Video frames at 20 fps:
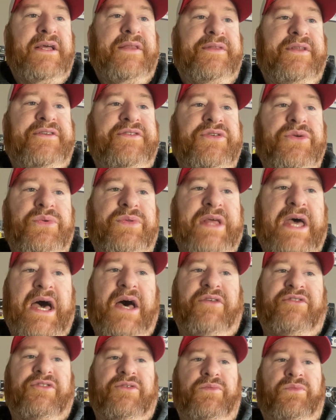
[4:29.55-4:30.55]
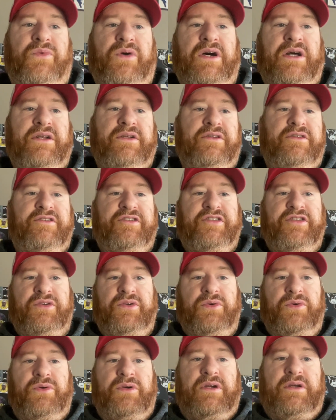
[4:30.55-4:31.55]
The
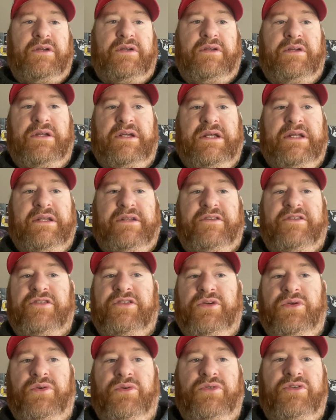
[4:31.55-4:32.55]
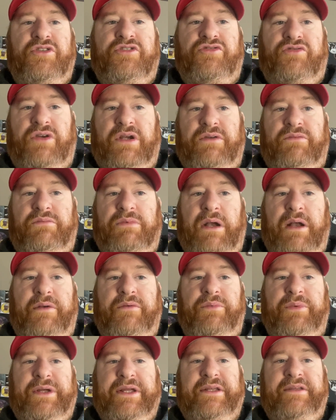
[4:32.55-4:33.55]
2001-2 Detroit
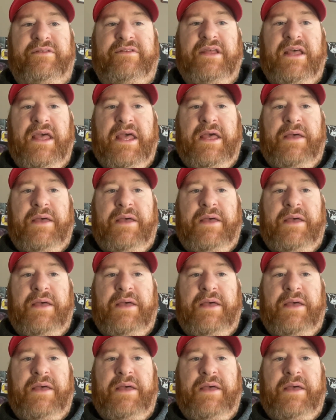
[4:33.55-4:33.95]
Red Wings